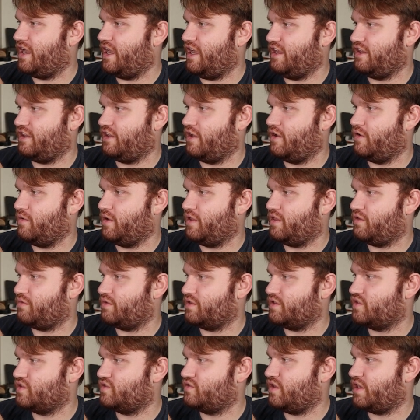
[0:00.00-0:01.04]
and go with
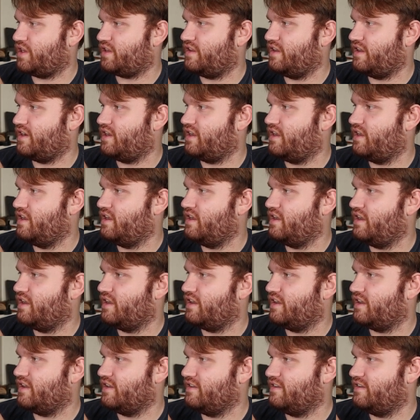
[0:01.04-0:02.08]
restricted,
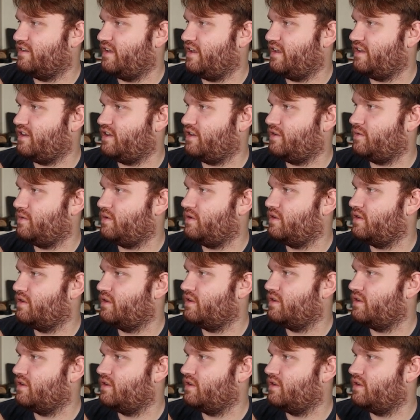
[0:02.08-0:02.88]
continue.